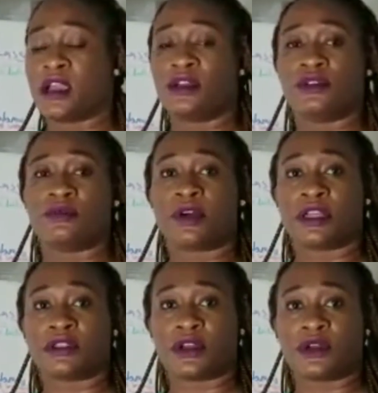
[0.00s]
You
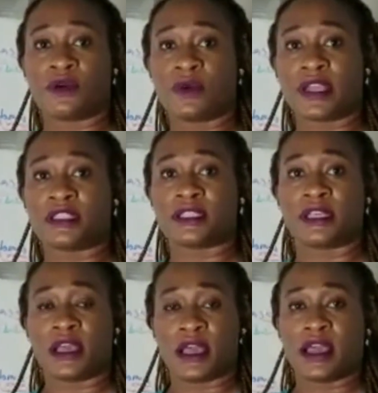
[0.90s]
monitor your weight,
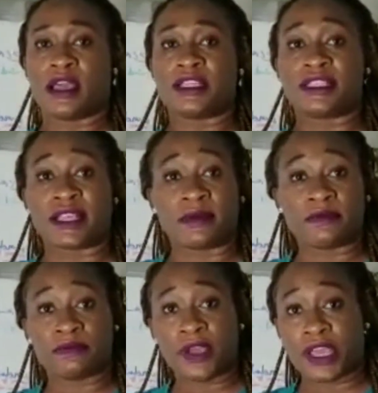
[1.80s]
same
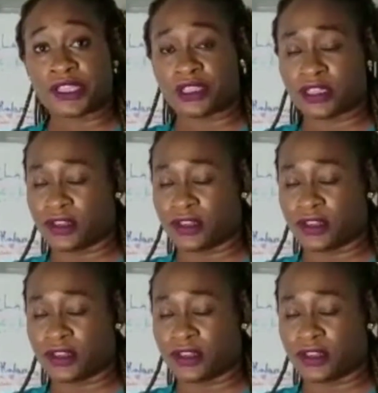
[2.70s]
patient,